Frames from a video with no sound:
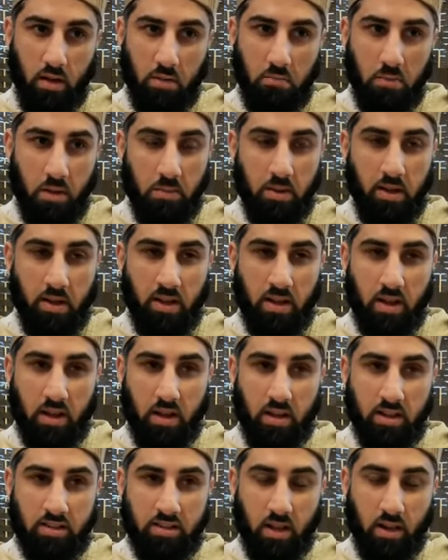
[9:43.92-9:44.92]
maybe
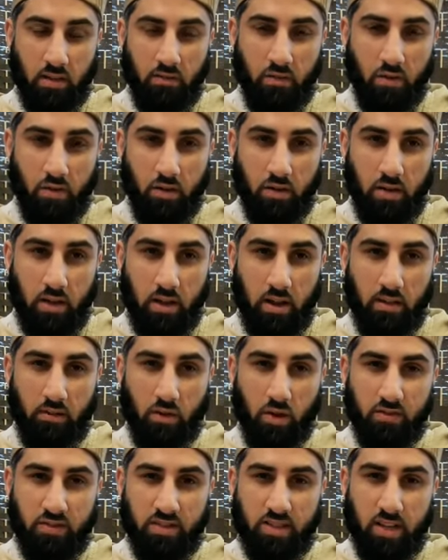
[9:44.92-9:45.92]
a
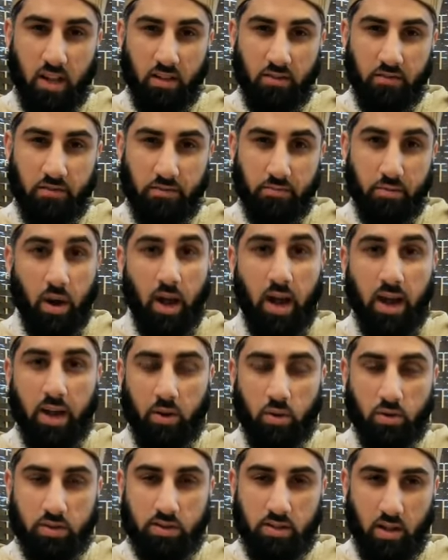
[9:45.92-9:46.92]
level of self-pride
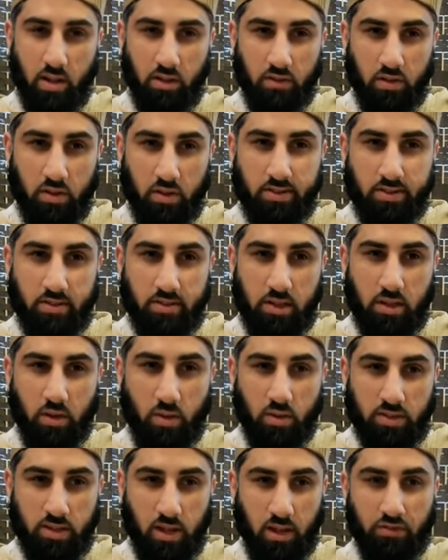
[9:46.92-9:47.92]
or self-conceit
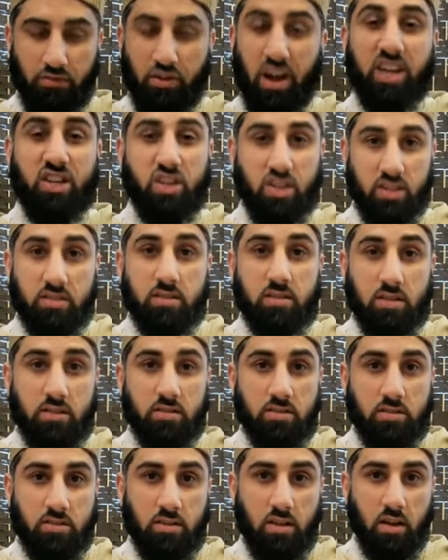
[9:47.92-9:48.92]
or
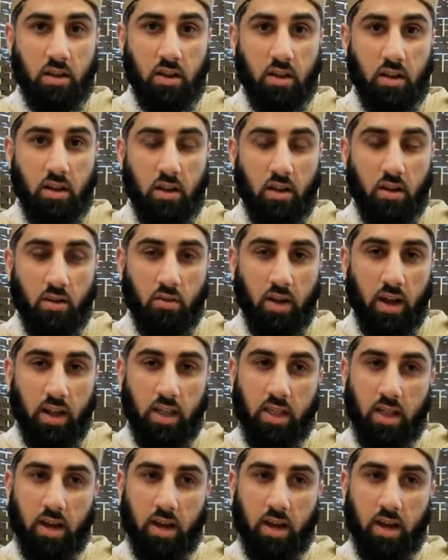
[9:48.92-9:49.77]
self-righteousness, right?